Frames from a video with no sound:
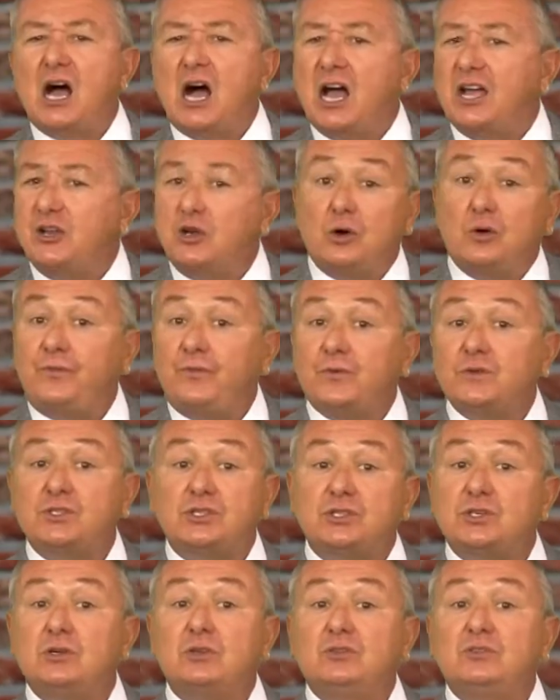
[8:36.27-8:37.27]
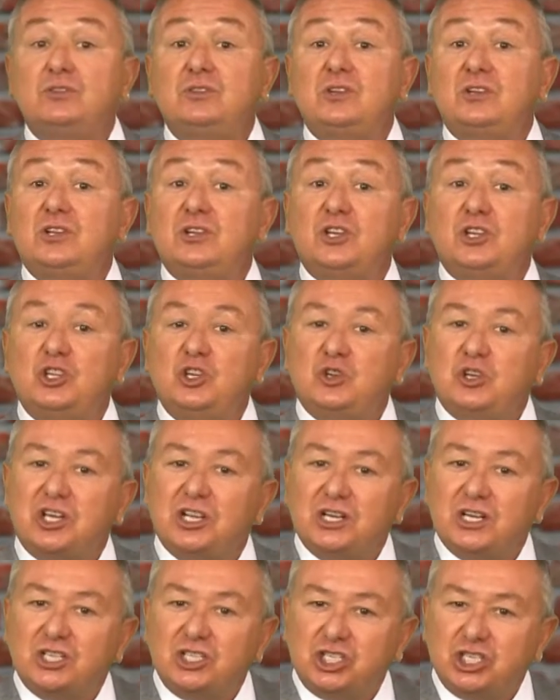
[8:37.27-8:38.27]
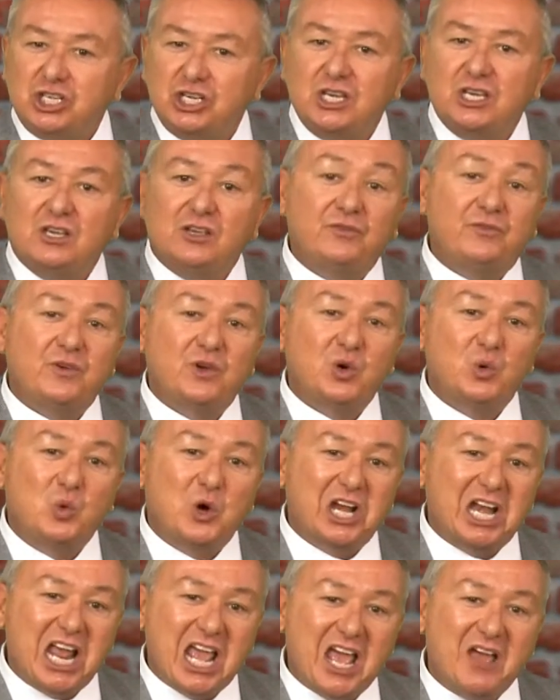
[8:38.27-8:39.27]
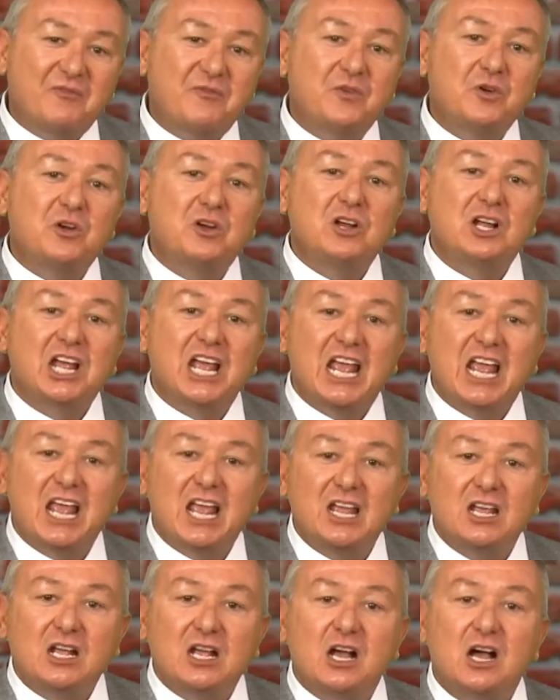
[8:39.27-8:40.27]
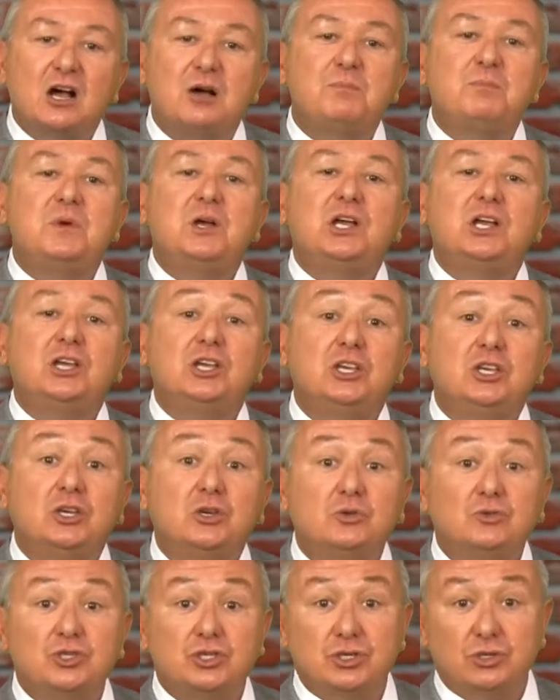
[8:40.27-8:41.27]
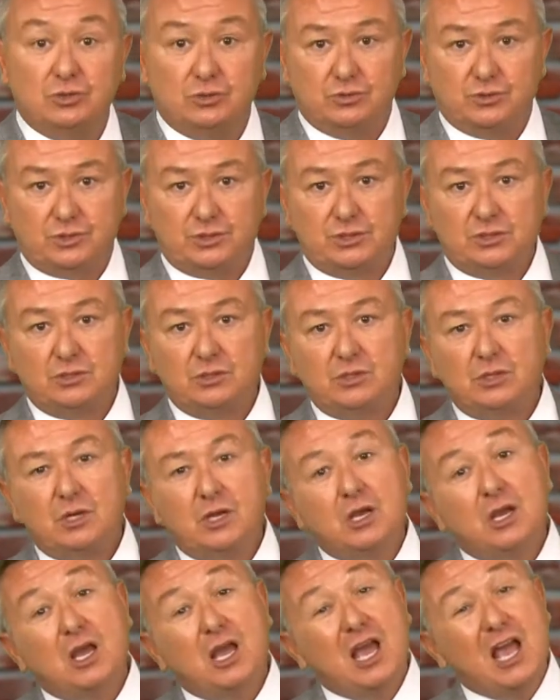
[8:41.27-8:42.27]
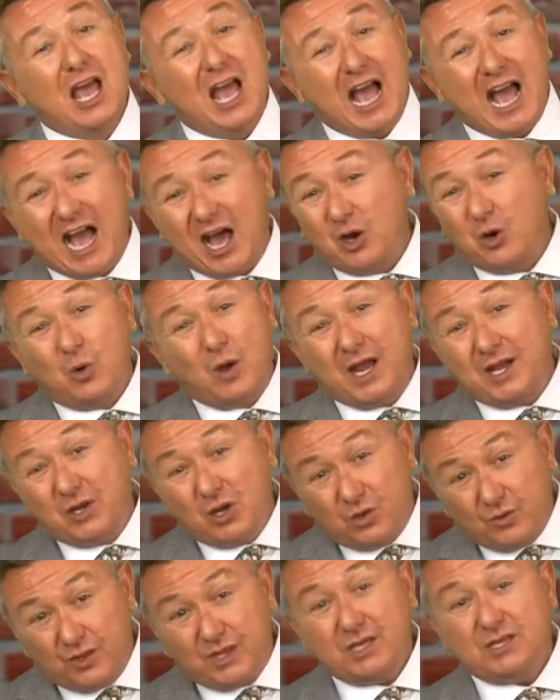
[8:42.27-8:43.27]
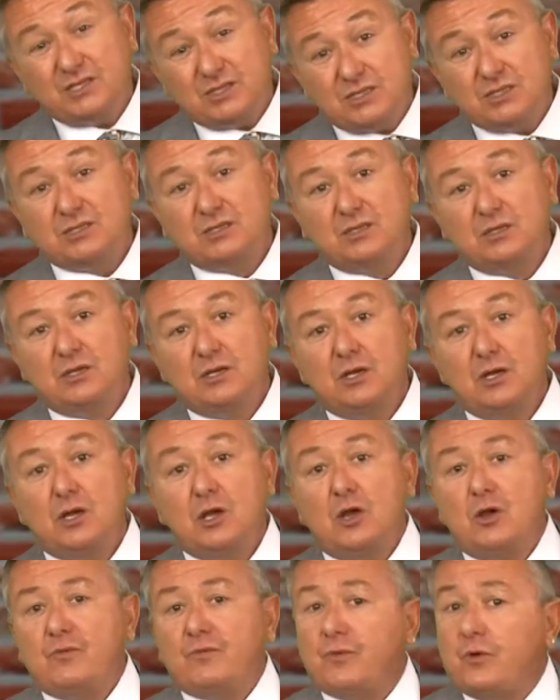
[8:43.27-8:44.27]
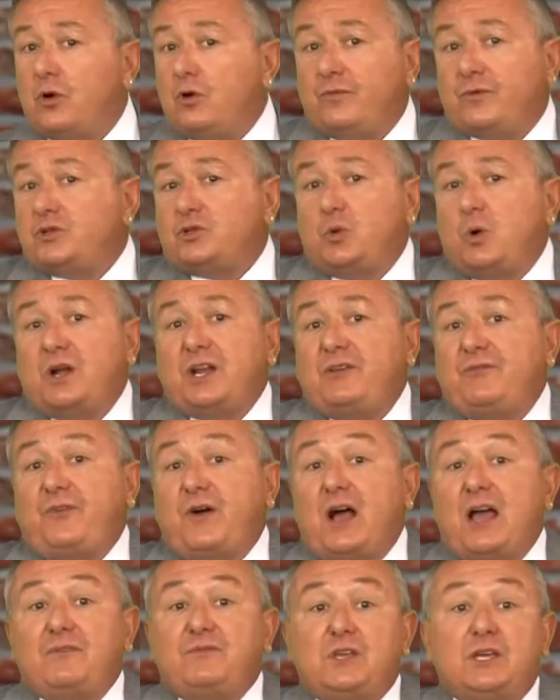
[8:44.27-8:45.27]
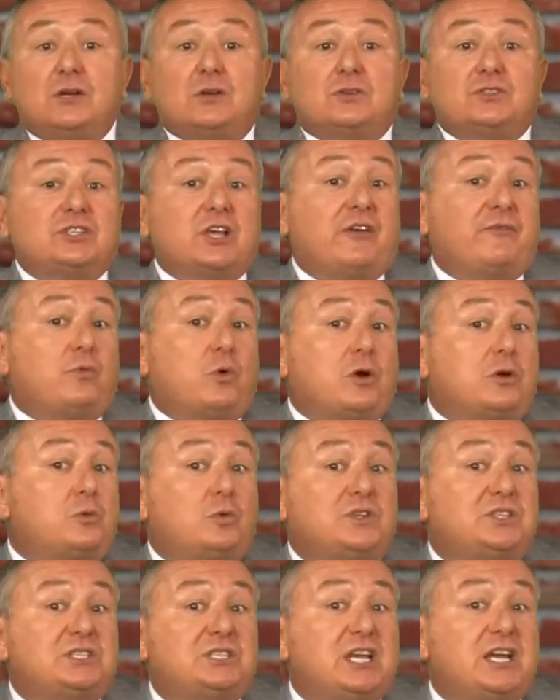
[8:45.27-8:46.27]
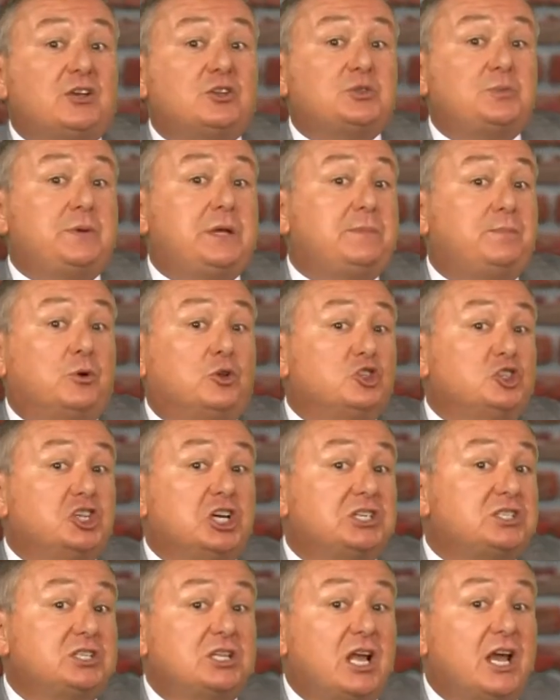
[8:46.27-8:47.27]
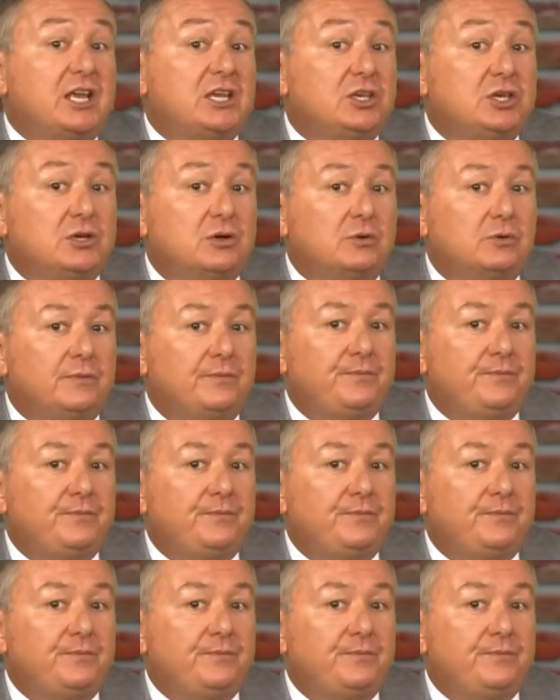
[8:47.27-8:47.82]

I know for certain you can achieve whatever income you choose. How do I know this? For over 25 years, I've worked with salespeople just like you.